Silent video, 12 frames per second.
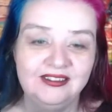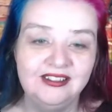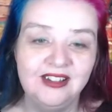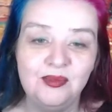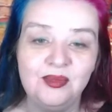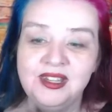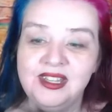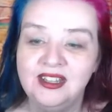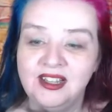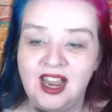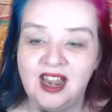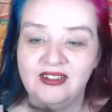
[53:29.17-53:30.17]
nobody
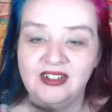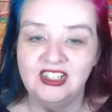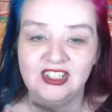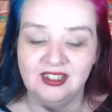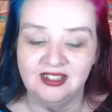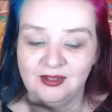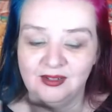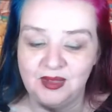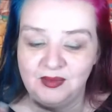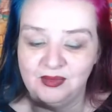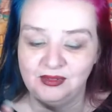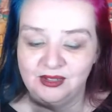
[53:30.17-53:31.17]
encourages other
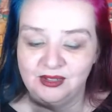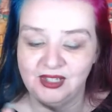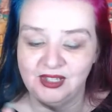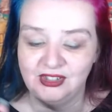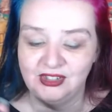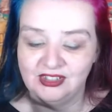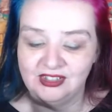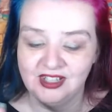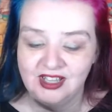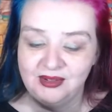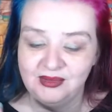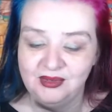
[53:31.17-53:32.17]
people to be good.
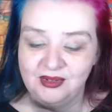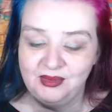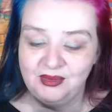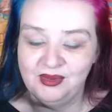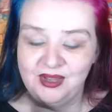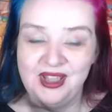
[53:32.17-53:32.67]
We we,